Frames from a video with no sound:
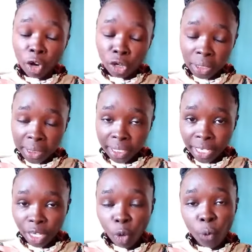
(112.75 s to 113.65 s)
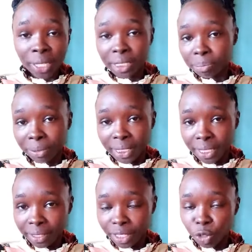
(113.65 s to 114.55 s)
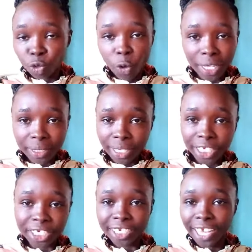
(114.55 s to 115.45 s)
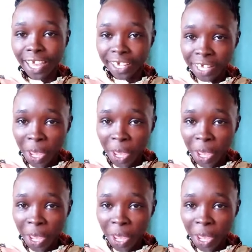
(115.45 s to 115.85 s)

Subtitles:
always say, once bitten, twice shy.